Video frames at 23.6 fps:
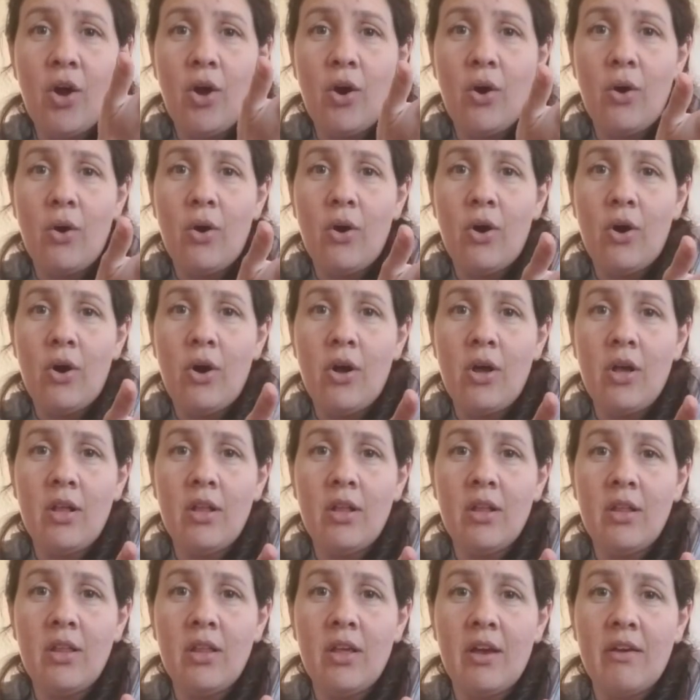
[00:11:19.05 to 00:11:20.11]

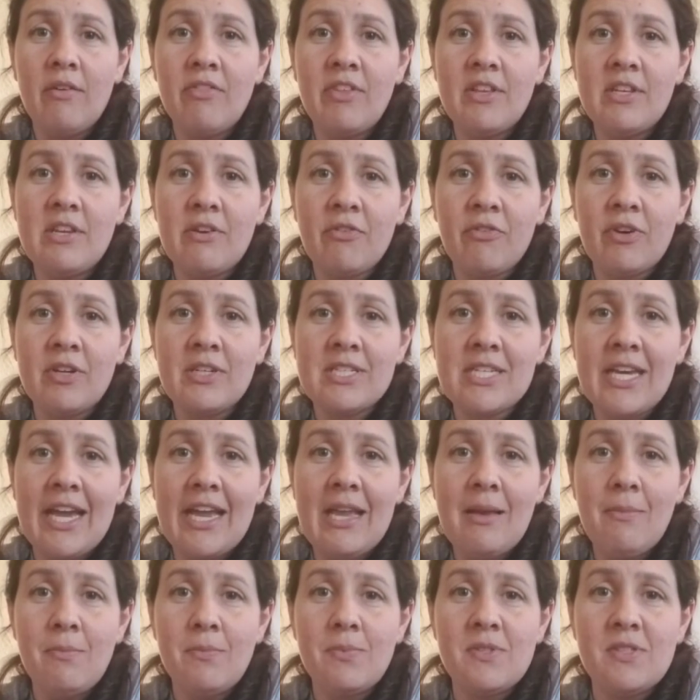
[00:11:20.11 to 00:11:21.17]
all of the different
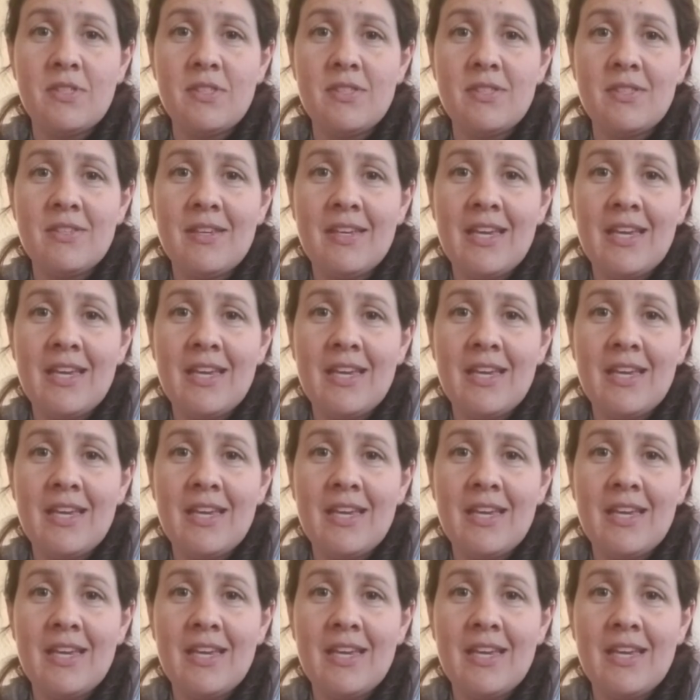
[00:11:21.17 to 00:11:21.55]
types.